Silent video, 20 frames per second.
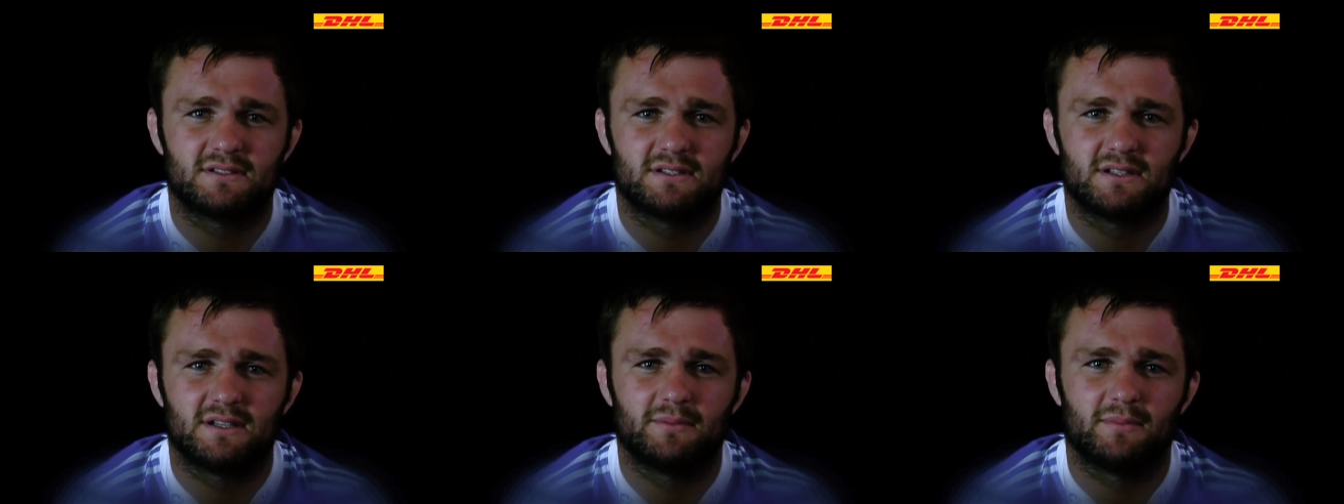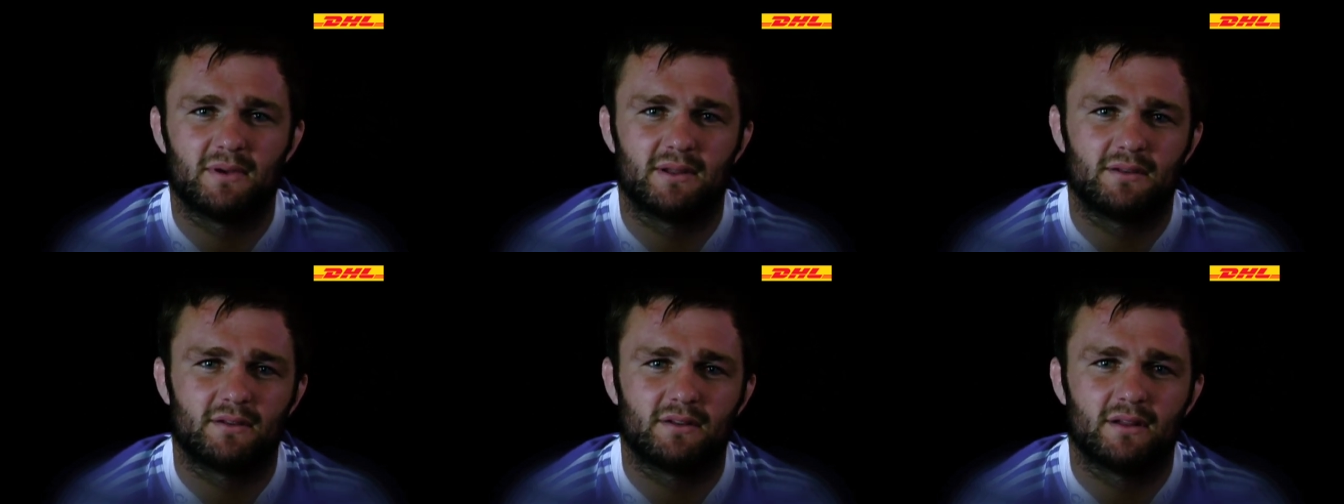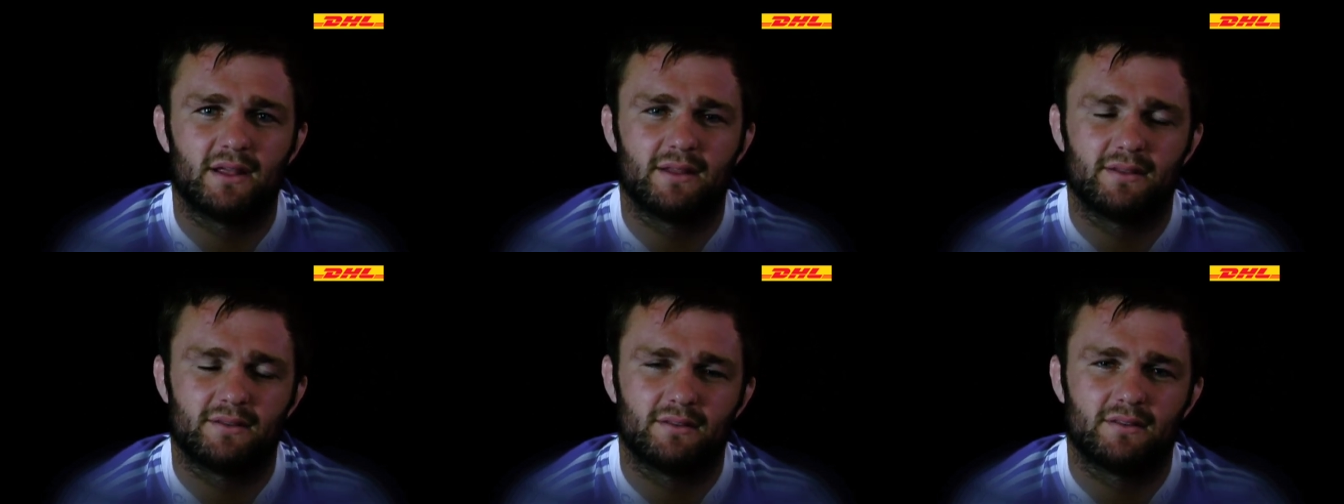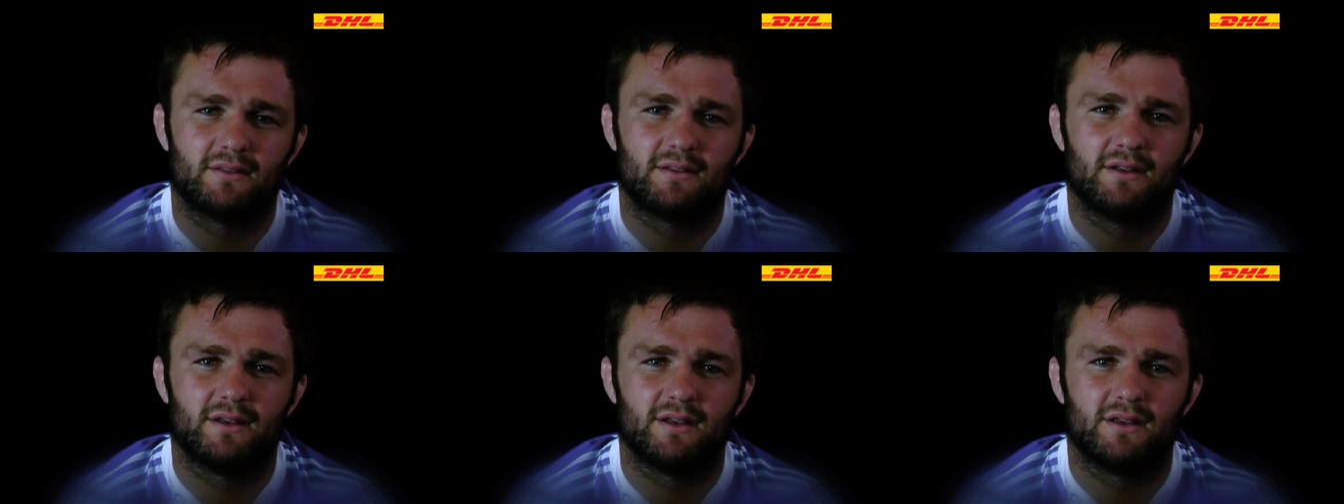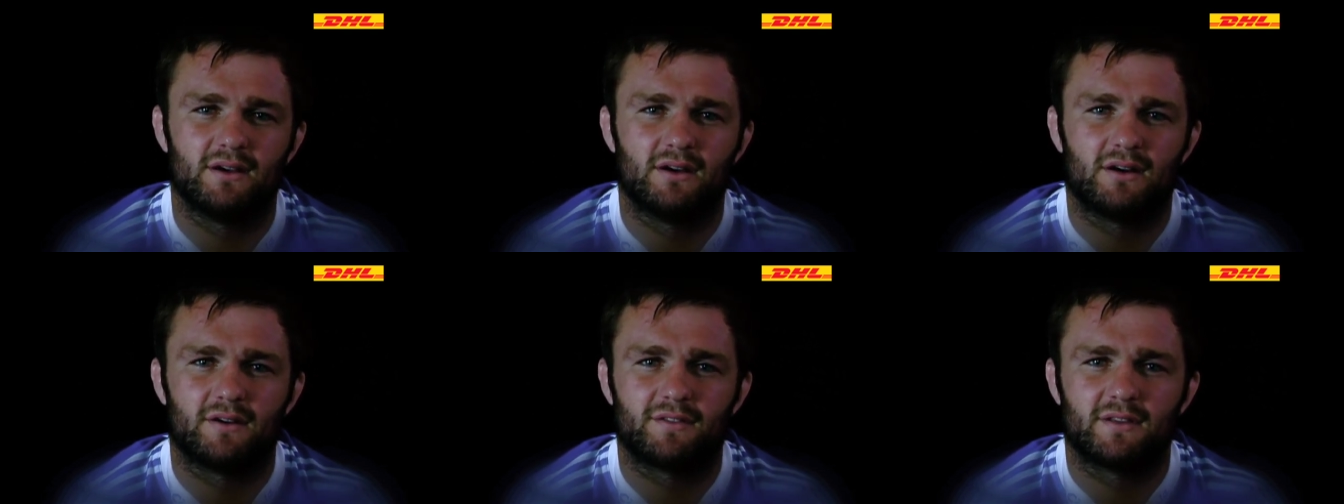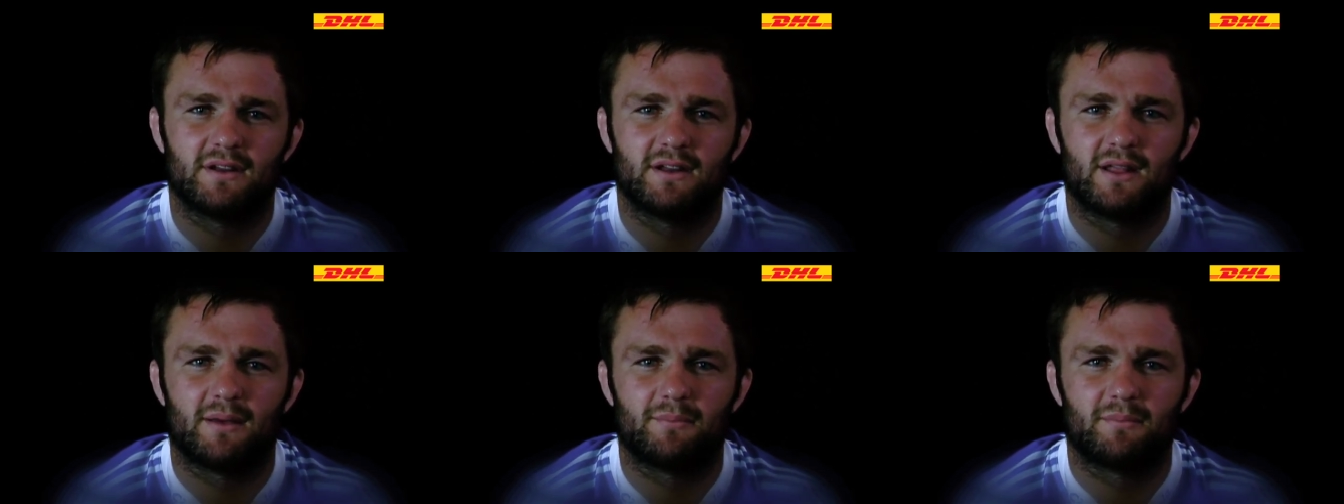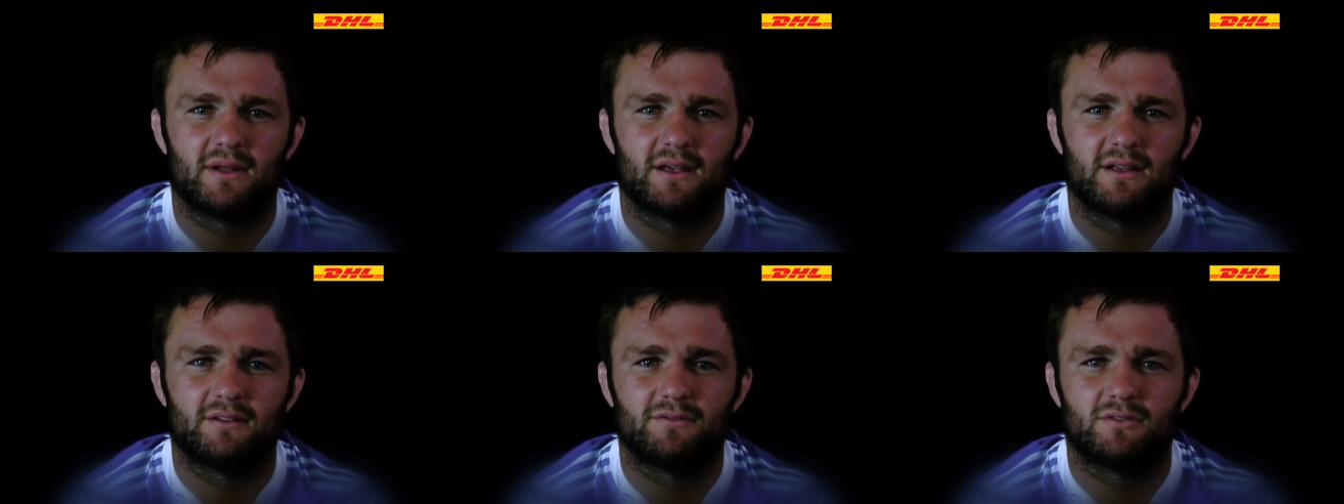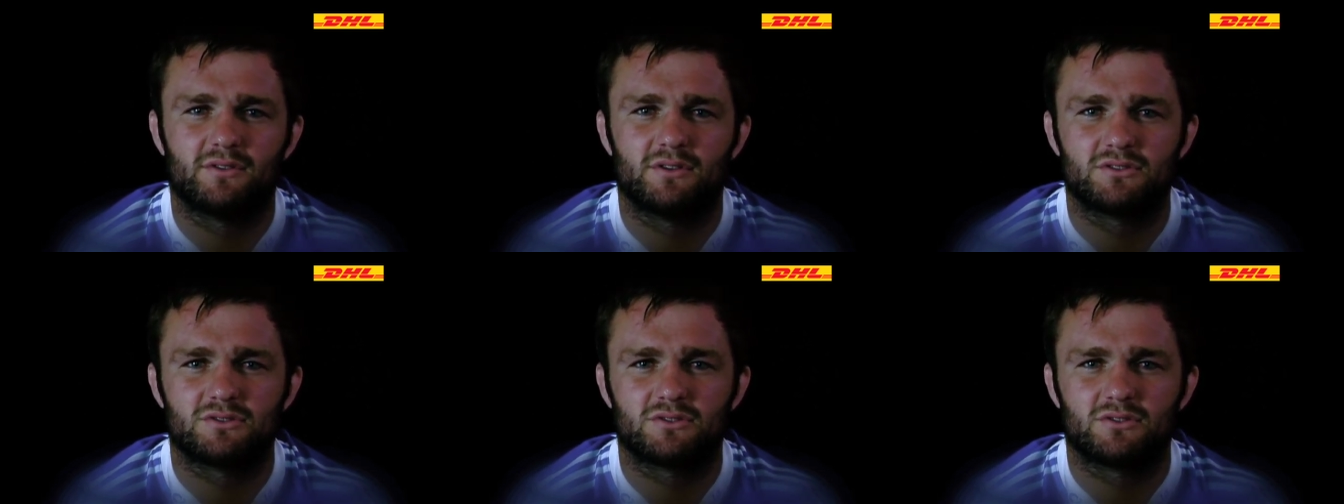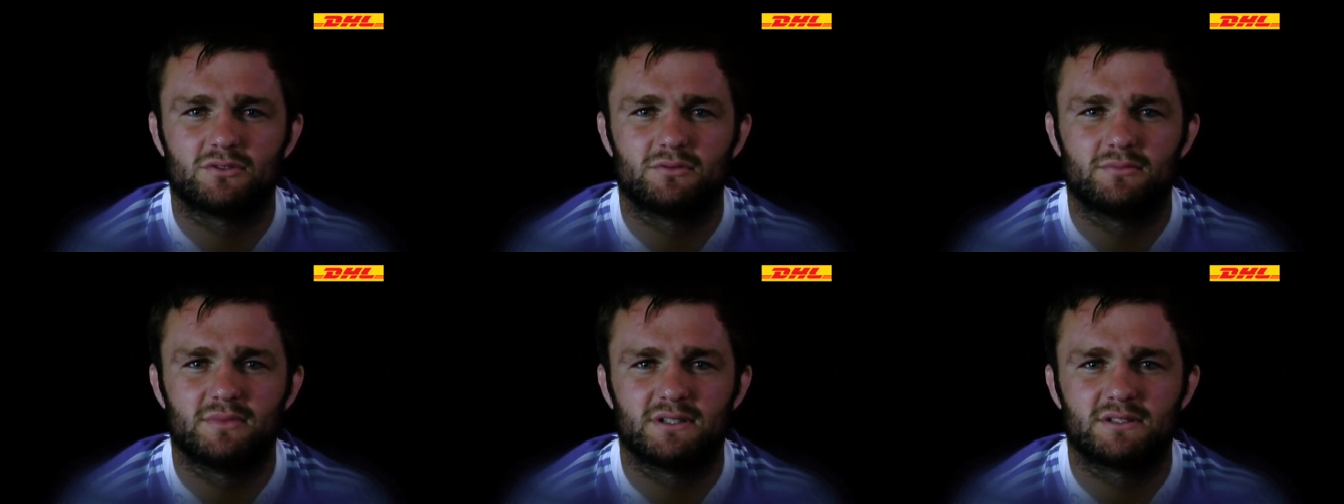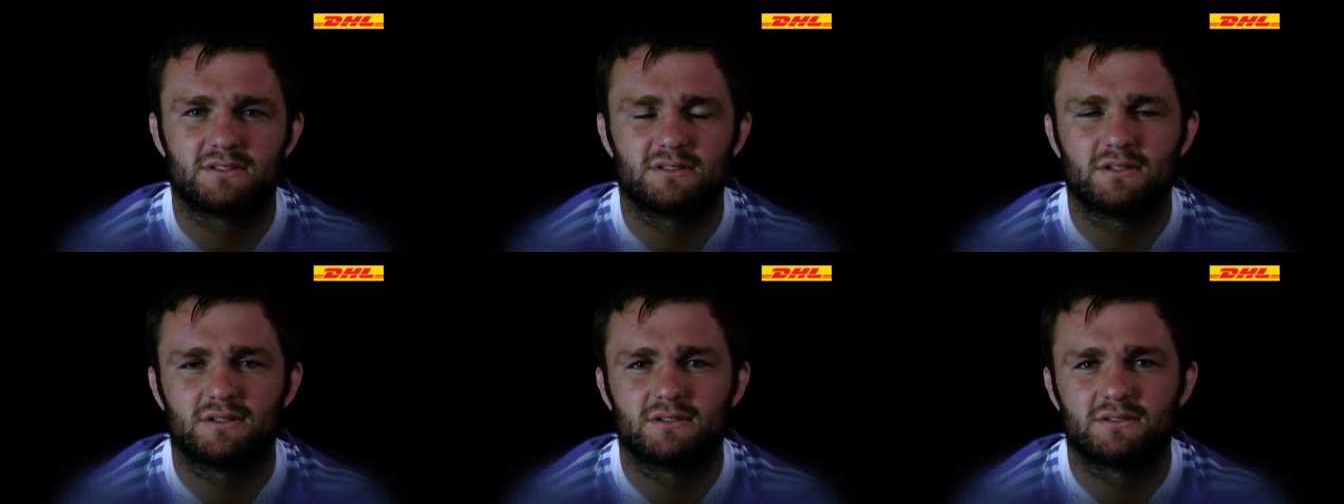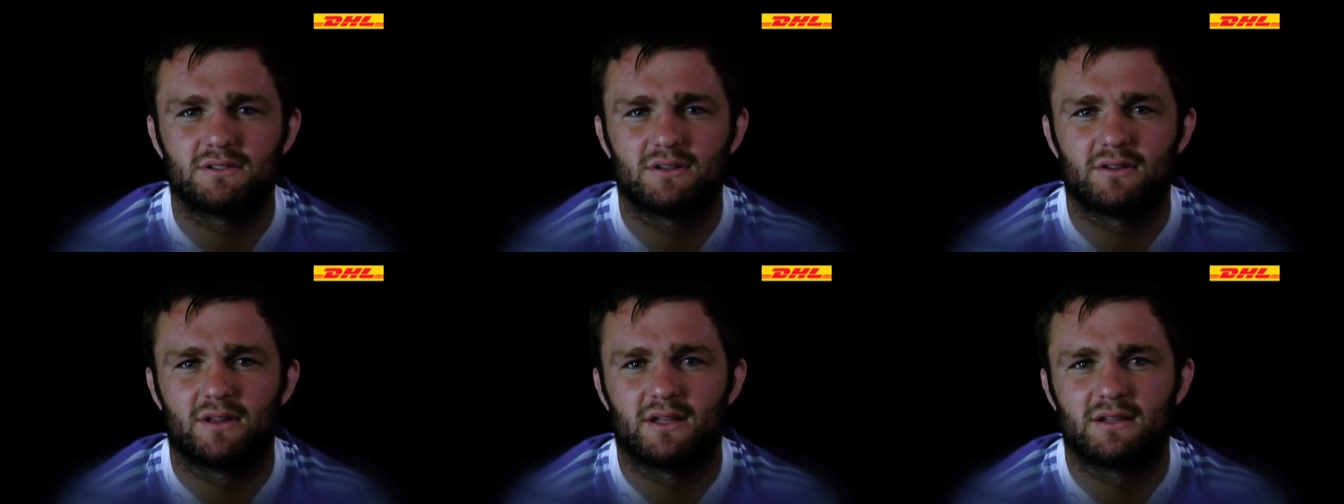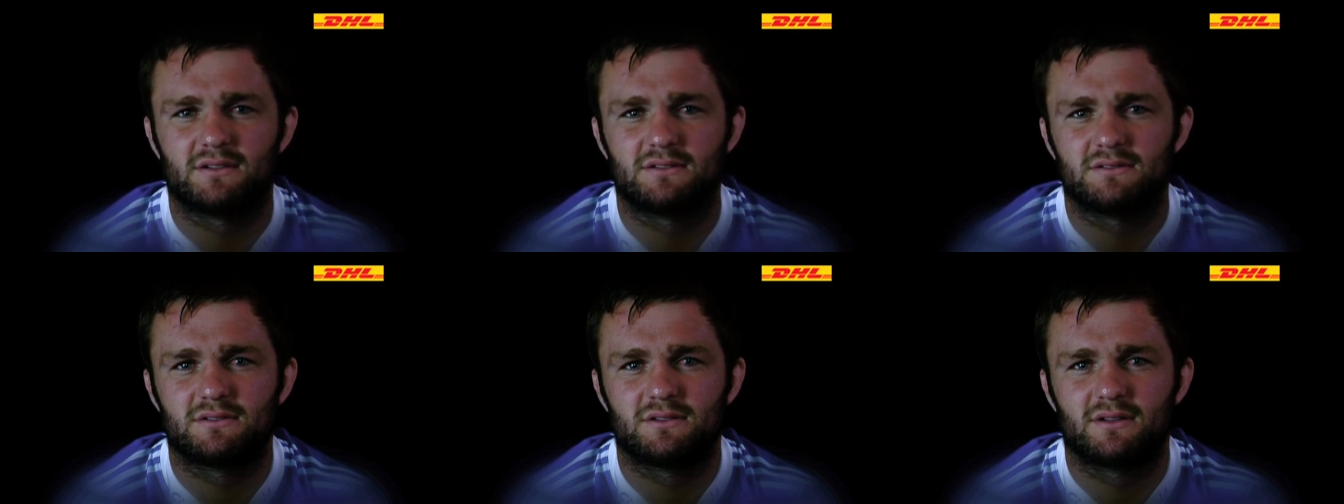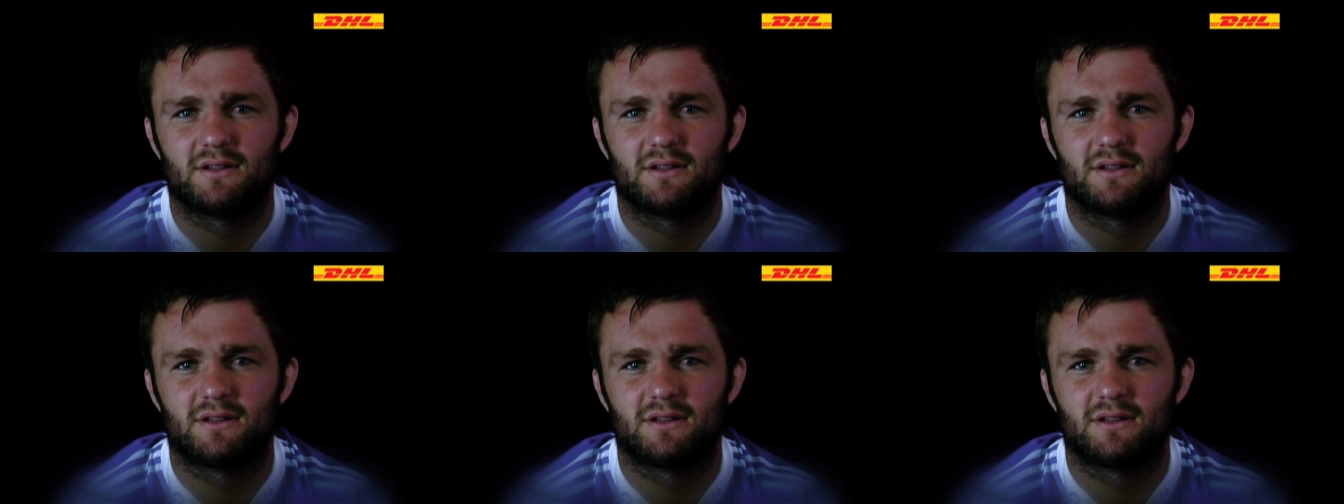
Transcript: team and, and the year after that I played for the Stormers. So that's